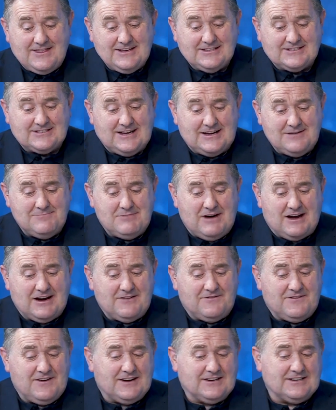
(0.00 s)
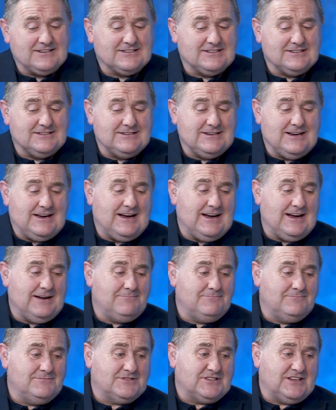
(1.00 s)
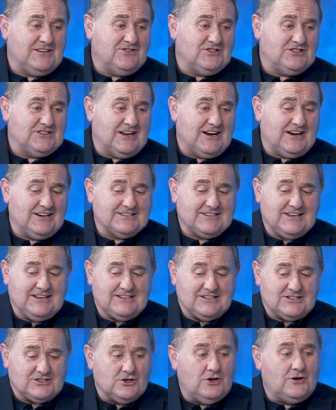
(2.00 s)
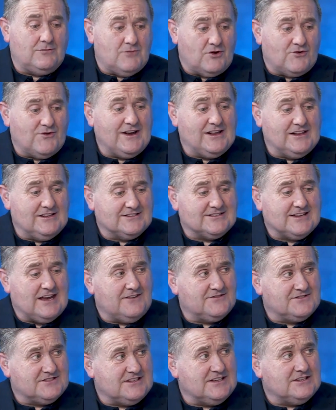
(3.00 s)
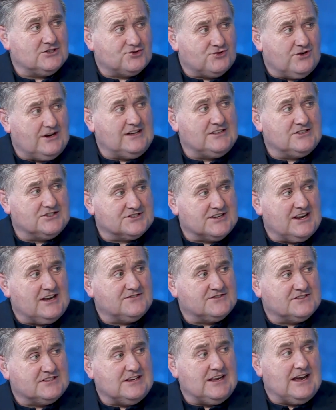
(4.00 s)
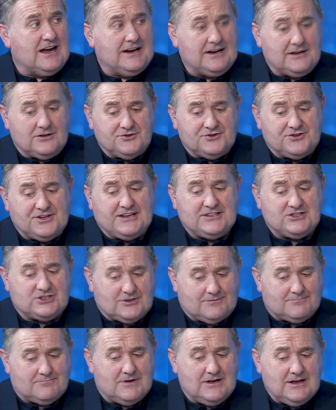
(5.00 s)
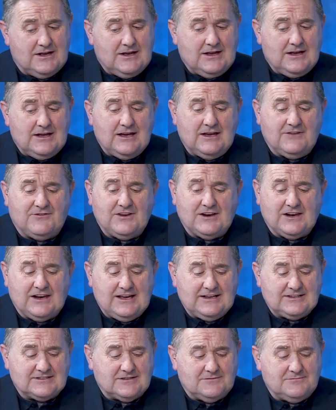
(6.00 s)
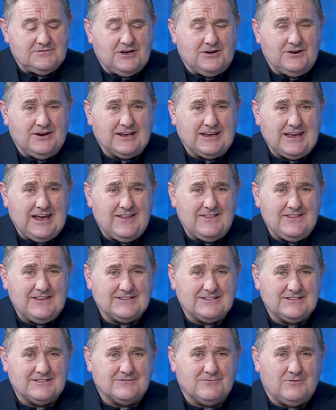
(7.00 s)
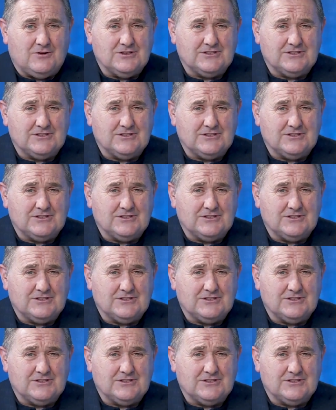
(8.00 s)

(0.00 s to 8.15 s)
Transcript: This time, Barry Ferguson, Stephen Gerrard says it's not Morelos FC, it's Rangers FC, and he'll ditch him if he lets them down again. This is